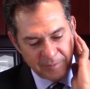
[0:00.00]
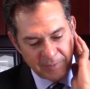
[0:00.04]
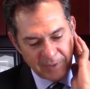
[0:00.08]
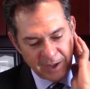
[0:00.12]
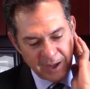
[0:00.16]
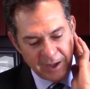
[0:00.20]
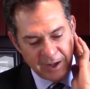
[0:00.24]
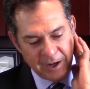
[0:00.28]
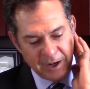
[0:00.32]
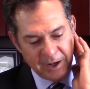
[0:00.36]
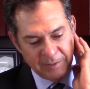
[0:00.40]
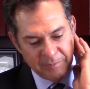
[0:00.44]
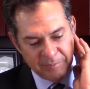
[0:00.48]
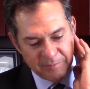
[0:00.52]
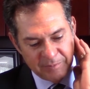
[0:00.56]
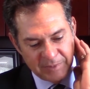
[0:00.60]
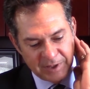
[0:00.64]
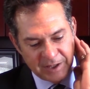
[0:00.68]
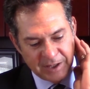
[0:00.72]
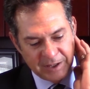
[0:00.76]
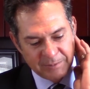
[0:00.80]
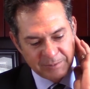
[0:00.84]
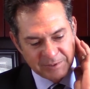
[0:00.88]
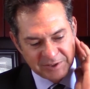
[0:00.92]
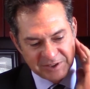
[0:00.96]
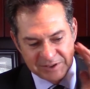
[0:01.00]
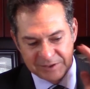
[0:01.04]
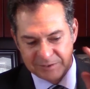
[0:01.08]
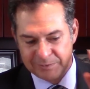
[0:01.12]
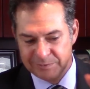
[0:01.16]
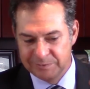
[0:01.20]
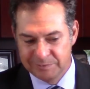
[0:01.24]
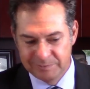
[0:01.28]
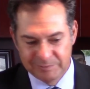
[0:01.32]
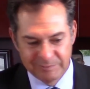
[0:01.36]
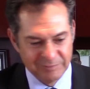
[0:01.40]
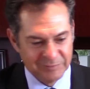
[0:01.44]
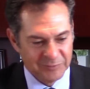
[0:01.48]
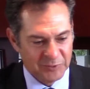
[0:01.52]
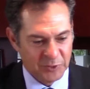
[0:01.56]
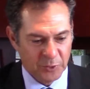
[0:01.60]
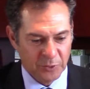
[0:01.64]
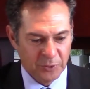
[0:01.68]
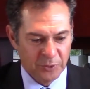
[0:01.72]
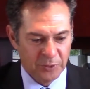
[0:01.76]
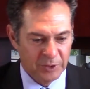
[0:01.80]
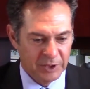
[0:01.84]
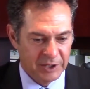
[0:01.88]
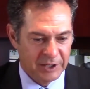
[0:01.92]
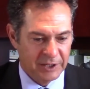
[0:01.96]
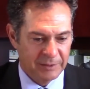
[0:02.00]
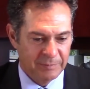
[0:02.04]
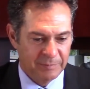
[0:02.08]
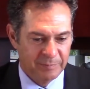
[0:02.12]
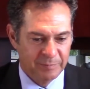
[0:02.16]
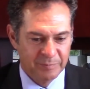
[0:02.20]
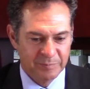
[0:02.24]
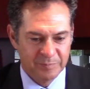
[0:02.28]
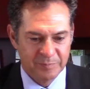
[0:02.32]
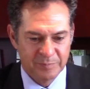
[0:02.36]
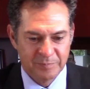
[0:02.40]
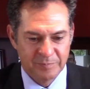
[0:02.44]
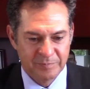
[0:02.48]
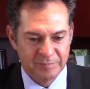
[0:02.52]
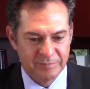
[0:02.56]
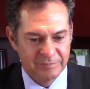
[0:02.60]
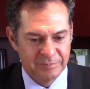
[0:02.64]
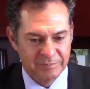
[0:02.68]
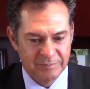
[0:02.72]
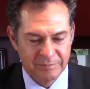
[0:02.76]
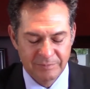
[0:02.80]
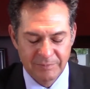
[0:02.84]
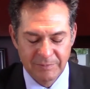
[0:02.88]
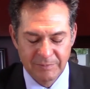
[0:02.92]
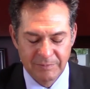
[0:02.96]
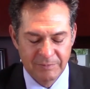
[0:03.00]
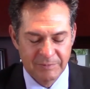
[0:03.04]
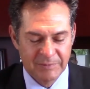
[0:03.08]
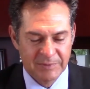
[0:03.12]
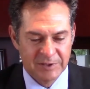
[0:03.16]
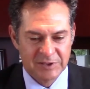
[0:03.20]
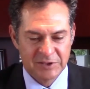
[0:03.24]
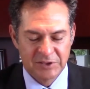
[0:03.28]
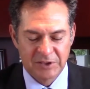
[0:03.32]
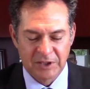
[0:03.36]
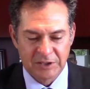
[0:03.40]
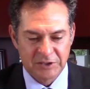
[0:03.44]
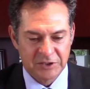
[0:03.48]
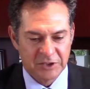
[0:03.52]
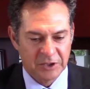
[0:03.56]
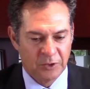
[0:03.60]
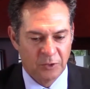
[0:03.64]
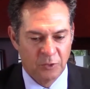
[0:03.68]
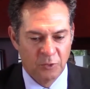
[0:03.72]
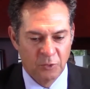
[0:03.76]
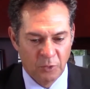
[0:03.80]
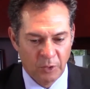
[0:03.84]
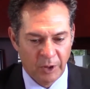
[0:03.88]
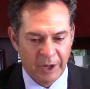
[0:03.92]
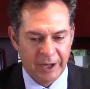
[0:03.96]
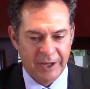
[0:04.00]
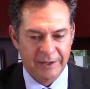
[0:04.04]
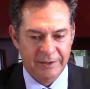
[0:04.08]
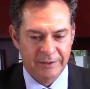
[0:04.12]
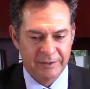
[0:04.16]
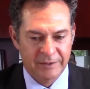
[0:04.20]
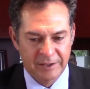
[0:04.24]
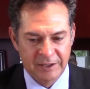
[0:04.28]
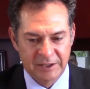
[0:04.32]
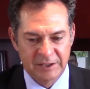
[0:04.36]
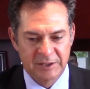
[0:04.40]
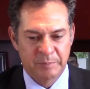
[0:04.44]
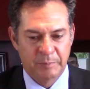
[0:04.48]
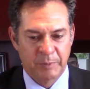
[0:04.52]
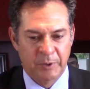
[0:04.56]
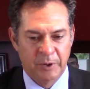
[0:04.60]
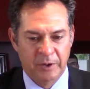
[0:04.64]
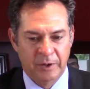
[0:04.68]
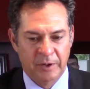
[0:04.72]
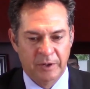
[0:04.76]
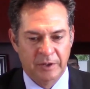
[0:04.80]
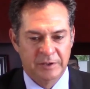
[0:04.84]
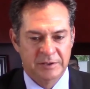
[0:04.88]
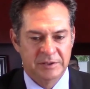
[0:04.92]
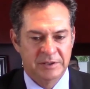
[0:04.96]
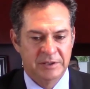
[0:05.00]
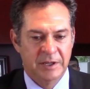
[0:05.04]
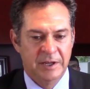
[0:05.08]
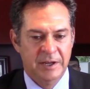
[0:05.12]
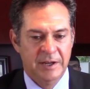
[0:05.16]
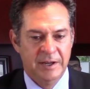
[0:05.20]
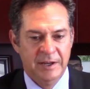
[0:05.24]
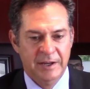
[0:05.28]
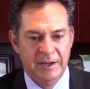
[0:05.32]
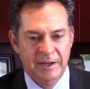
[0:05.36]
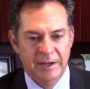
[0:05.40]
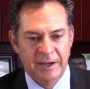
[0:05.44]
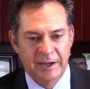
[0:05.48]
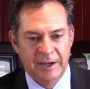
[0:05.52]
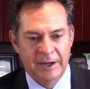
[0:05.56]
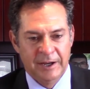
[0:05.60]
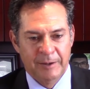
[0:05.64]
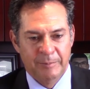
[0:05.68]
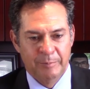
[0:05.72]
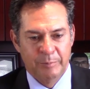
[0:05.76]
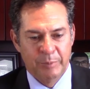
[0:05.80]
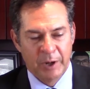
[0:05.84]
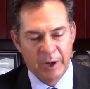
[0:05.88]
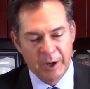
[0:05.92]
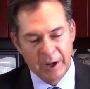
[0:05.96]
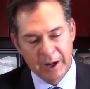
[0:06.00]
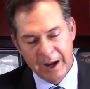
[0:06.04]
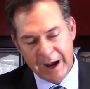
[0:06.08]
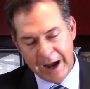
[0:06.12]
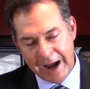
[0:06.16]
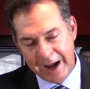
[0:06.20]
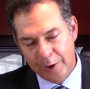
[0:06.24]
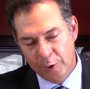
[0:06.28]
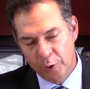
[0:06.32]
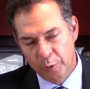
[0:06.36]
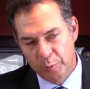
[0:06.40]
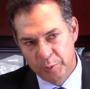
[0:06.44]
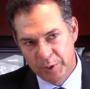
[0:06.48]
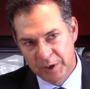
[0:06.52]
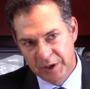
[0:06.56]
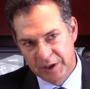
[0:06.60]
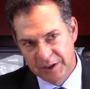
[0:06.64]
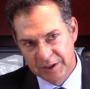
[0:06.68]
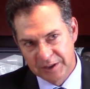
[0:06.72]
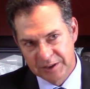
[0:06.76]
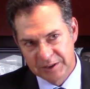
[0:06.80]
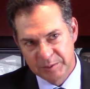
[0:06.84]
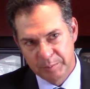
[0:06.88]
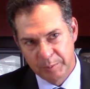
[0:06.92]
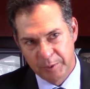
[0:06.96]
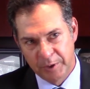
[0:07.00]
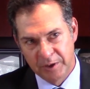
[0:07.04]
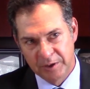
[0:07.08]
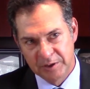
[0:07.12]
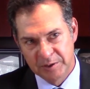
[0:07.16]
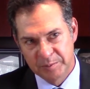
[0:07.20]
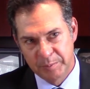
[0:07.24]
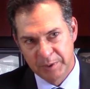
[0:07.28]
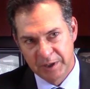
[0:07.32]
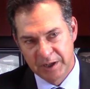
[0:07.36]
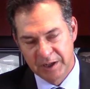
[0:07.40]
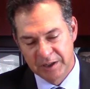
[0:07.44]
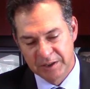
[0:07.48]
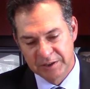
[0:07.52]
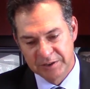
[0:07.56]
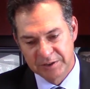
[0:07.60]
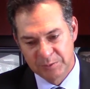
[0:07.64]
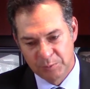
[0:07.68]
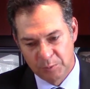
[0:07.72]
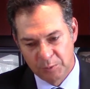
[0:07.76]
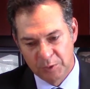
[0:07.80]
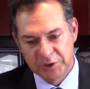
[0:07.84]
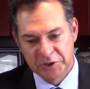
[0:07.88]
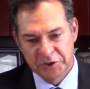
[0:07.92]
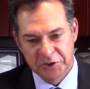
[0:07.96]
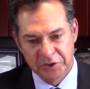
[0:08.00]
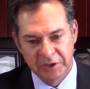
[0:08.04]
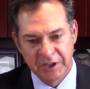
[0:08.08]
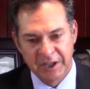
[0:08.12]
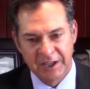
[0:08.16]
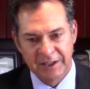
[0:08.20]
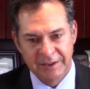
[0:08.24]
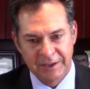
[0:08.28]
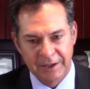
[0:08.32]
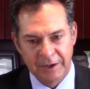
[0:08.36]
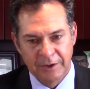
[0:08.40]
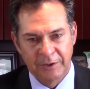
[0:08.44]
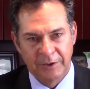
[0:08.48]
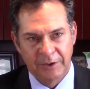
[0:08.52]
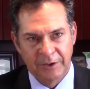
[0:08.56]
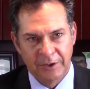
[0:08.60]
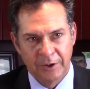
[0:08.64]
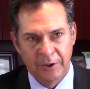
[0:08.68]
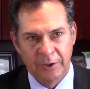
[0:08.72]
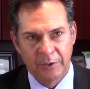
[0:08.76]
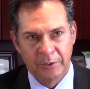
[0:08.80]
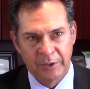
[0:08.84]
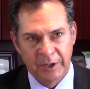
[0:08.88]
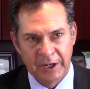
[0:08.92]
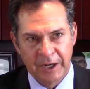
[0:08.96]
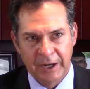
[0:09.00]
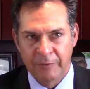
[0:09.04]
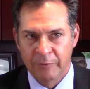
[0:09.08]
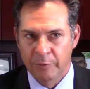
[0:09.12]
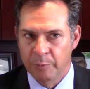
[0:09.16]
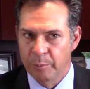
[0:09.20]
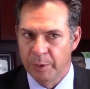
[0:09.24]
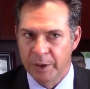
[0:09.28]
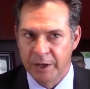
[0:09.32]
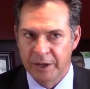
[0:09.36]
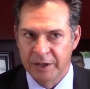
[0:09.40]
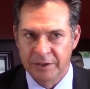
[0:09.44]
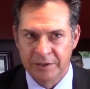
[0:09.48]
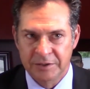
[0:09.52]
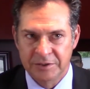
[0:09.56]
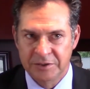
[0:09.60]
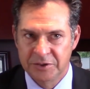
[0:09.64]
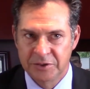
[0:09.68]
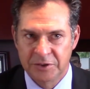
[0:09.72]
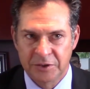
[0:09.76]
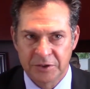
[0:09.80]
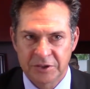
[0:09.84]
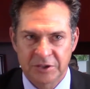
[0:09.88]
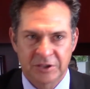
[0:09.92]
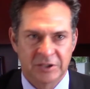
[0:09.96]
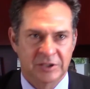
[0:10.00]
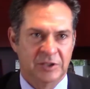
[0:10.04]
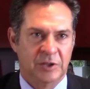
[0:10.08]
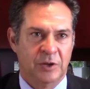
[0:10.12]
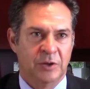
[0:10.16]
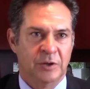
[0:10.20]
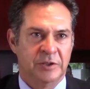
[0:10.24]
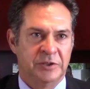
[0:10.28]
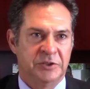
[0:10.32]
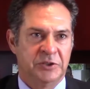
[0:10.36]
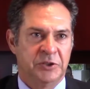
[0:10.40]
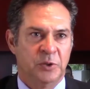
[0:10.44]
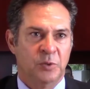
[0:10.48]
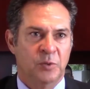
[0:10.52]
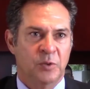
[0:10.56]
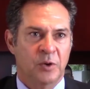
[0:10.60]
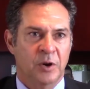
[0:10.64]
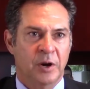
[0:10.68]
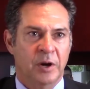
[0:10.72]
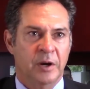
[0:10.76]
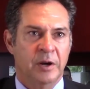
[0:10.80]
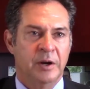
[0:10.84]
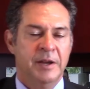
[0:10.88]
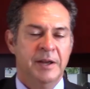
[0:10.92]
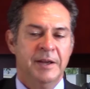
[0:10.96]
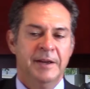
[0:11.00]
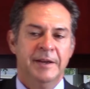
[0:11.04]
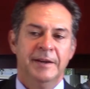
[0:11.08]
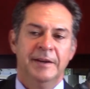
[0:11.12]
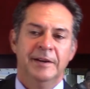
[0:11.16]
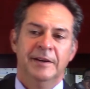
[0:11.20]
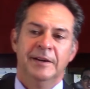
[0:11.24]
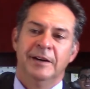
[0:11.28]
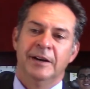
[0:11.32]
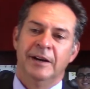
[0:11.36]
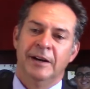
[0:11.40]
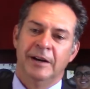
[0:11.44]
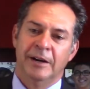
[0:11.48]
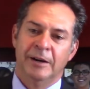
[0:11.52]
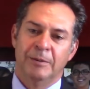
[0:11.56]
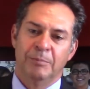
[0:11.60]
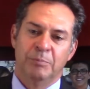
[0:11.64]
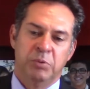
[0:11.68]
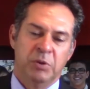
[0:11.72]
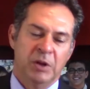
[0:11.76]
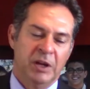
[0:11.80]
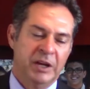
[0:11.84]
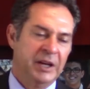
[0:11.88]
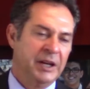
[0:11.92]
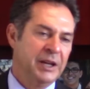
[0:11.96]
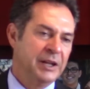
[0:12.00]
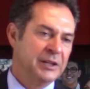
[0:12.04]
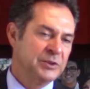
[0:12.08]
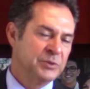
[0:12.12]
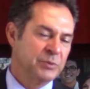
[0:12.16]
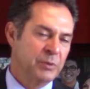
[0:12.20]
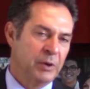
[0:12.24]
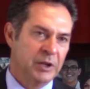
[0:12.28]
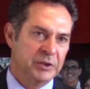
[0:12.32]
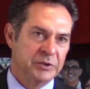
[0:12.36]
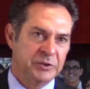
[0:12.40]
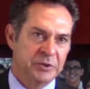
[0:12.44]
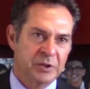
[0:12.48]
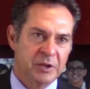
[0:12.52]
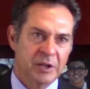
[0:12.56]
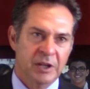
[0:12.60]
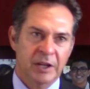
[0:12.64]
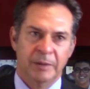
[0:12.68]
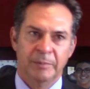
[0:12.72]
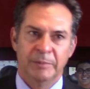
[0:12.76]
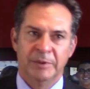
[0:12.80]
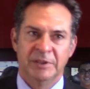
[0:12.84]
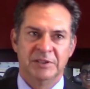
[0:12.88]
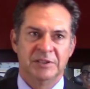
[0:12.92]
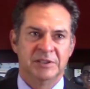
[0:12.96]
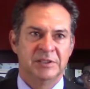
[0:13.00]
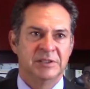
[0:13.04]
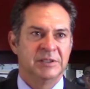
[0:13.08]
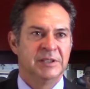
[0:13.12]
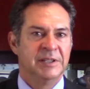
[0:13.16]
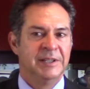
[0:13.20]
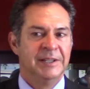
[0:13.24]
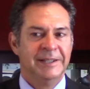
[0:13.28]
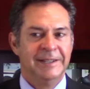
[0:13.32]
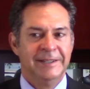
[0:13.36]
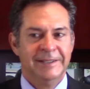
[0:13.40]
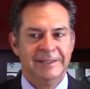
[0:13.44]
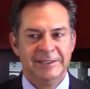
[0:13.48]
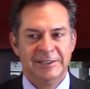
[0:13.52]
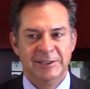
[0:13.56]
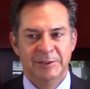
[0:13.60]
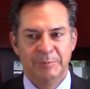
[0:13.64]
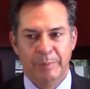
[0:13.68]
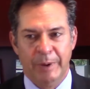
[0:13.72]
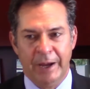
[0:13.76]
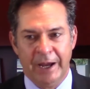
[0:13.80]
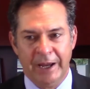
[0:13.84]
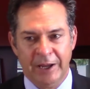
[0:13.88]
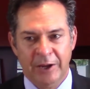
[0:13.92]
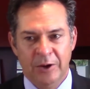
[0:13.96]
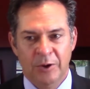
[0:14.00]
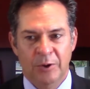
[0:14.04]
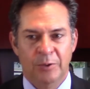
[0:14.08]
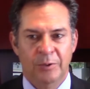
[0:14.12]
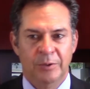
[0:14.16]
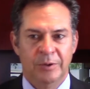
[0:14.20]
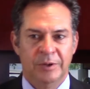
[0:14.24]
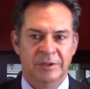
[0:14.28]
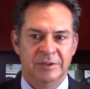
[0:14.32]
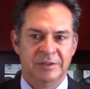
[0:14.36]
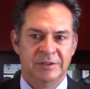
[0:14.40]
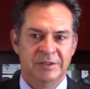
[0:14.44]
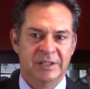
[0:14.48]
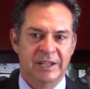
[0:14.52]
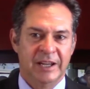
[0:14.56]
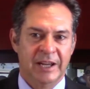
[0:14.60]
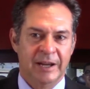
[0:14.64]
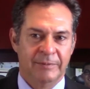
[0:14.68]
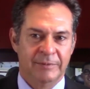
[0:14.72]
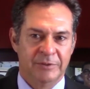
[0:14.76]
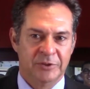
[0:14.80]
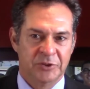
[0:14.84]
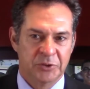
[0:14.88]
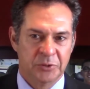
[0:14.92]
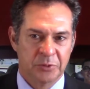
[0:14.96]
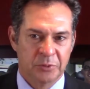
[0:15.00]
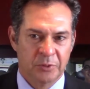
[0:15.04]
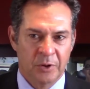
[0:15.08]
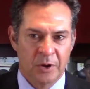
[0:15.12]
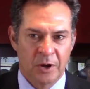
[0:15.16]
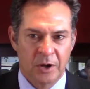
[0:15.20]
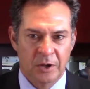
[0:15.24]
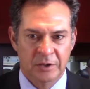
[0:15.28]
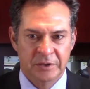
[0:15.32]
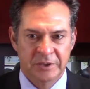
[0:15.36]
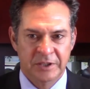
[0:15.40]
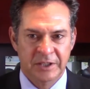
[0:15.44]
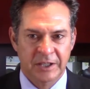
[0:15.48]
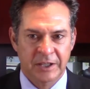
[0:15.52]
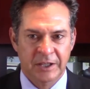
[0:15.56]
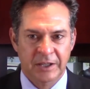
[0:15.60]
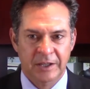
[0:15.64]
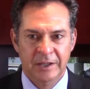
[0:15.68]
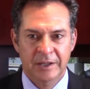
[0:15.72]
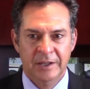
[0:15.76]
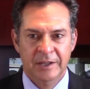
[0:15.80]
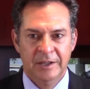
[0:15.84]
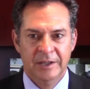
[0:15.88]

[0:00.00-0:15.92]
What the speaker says: That was truly such a great experience, but an eye-opening experience, because once you get there, you know that everybody is just as good as you are. Played against Roger Clemens, Spike Owens, Kevin Schiraldi,